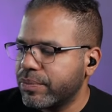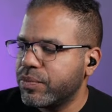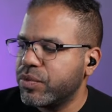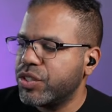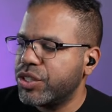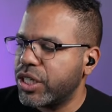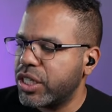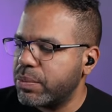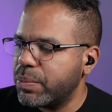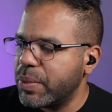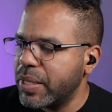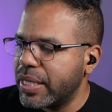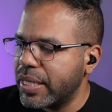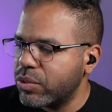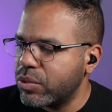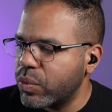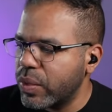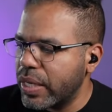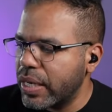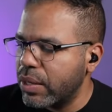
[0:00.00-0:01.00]
just
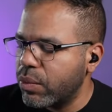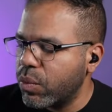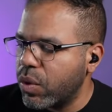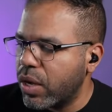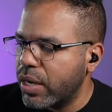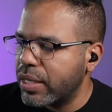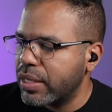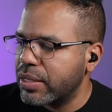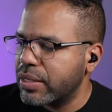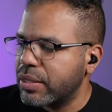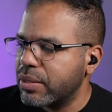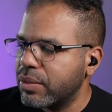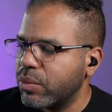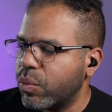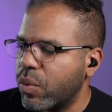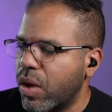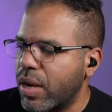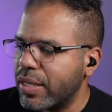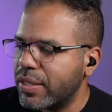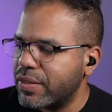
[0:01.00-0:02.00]
because we didn't want
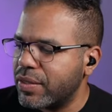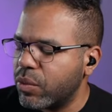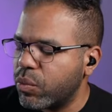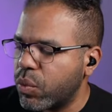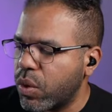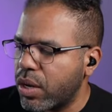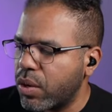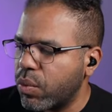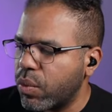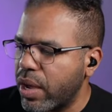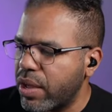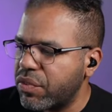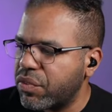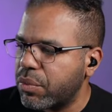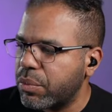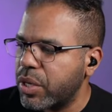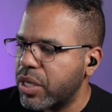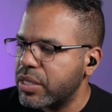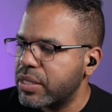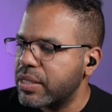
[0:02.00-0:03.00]
it to run away
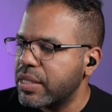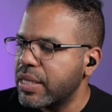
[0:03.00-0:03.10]
from us.